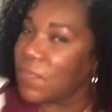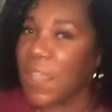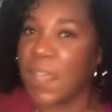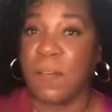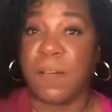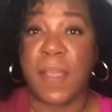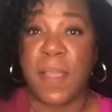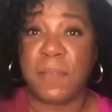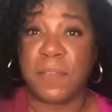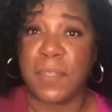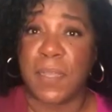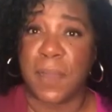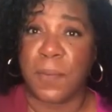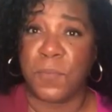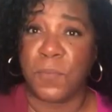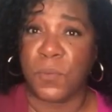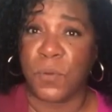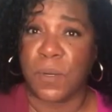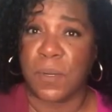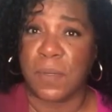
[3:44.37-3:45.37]
I don't have time
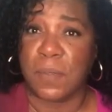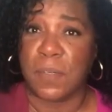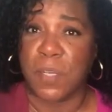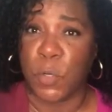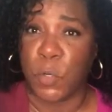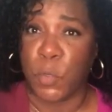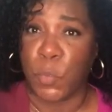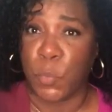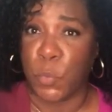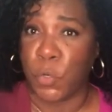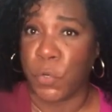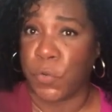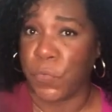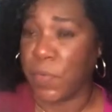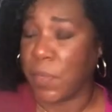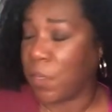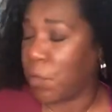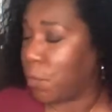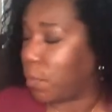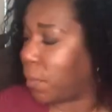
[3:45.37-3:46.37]
for it near a
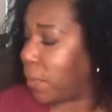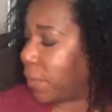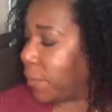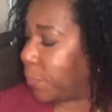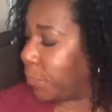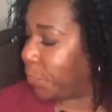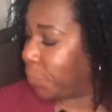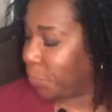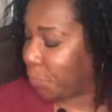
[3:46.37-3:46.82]
Portofino, but